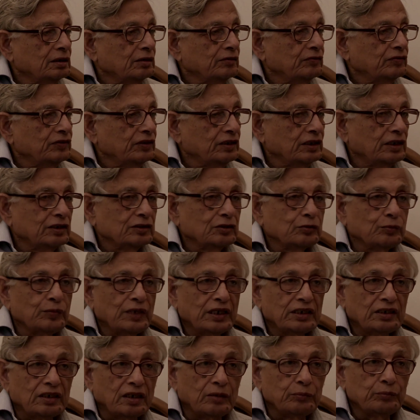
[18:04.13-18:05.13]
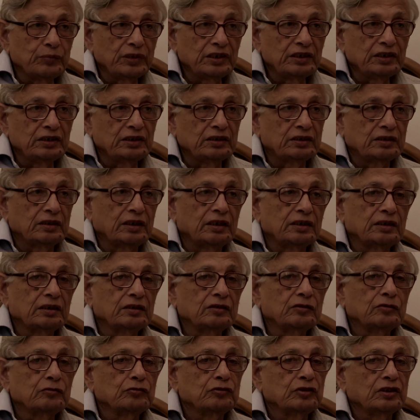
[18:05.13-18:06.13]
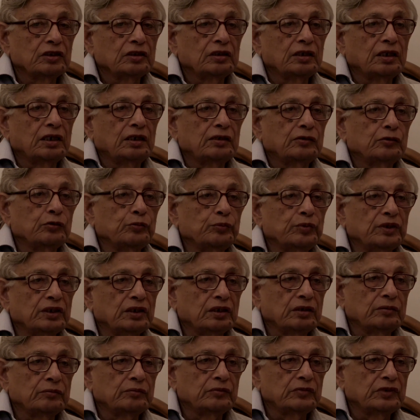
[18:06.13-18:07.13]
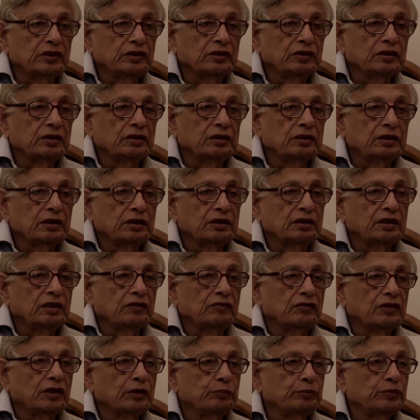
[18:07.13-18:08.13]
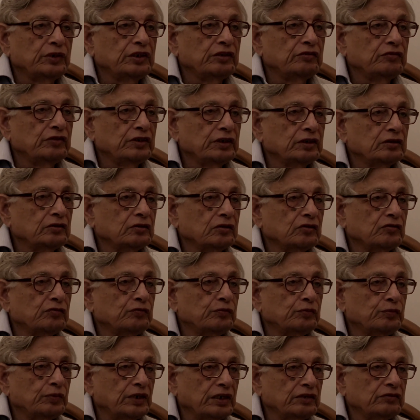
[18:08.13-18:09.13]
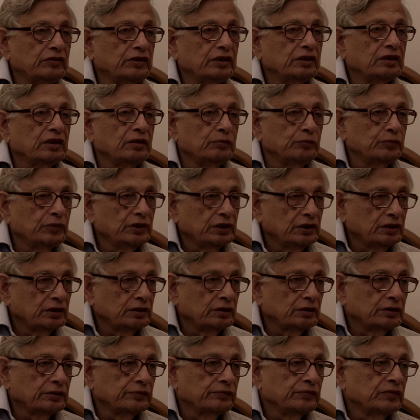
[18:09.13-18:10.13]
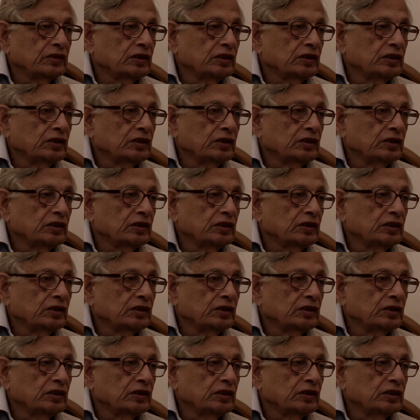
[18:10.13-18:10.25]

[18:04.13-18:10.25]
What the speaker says: financed by companies, that is to say, they are to become research and development wings of private companies.